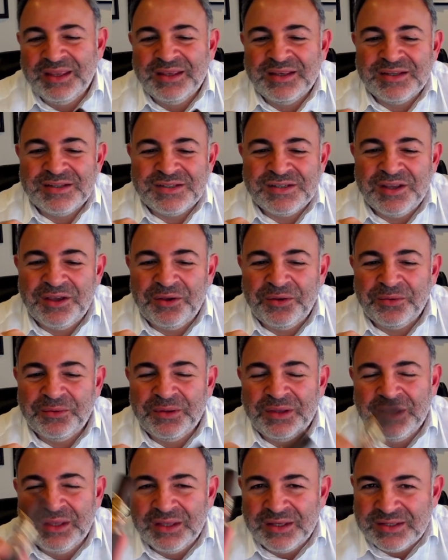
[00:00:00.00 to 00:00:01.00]
So
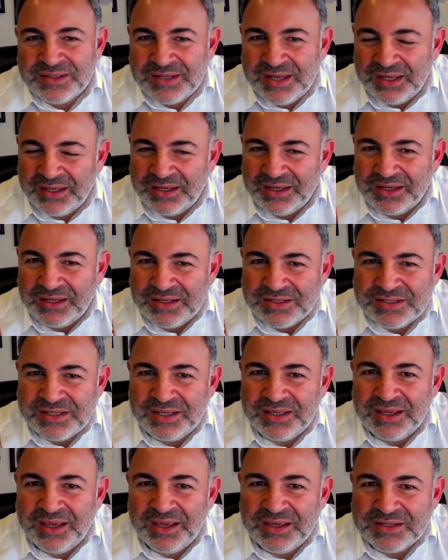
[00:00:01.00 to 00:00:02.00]
take it easy,
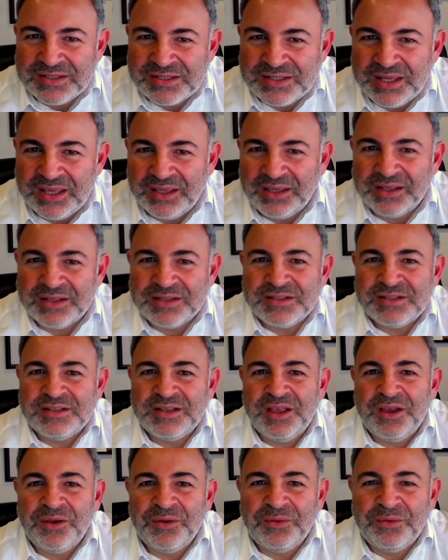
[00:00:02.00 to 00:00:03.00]
guys. Take it
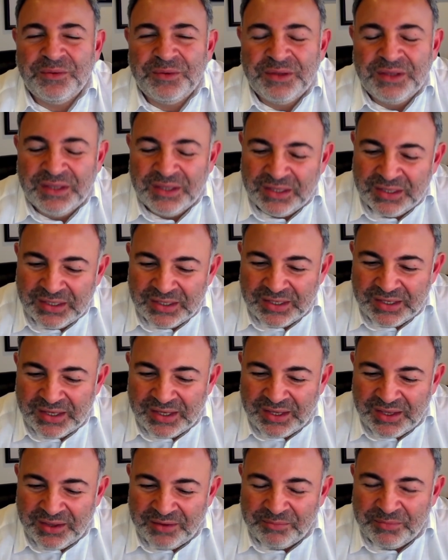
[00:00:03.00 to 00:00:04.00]
slow.
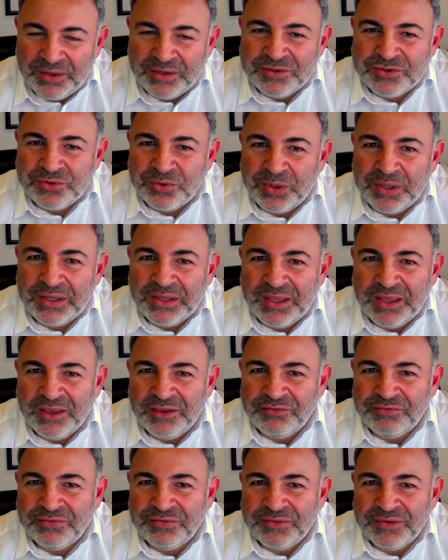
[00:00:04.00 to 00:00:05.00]
Enjoy
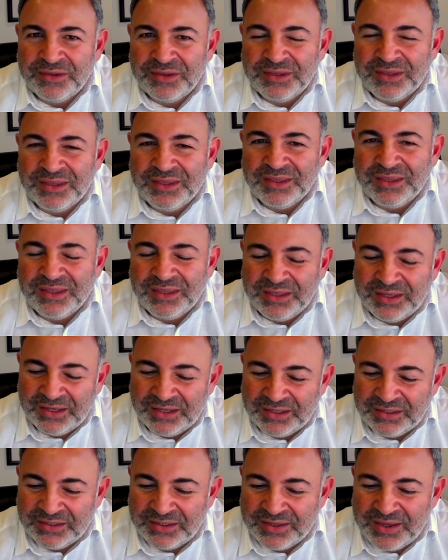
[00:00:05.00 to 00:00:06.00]
life.
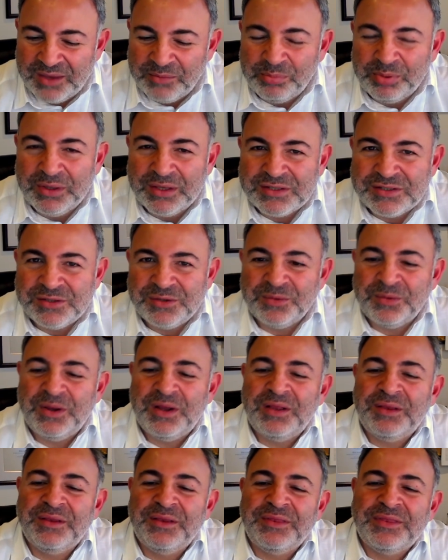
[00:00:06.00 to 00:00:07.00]
And God bless you
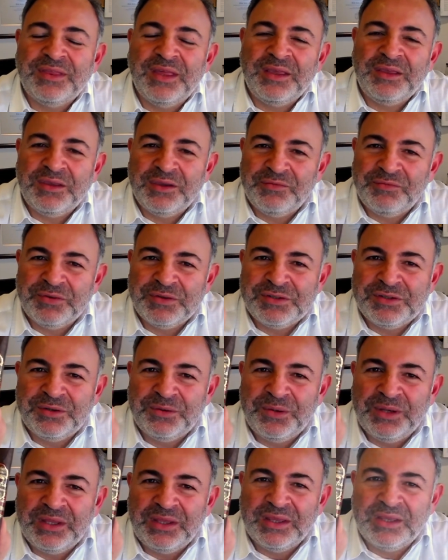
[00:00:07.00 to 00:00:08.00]
all. And thank you for
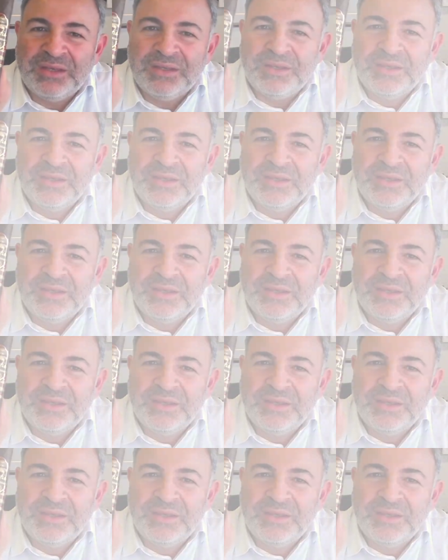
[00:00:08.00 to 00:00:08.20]
tuning in.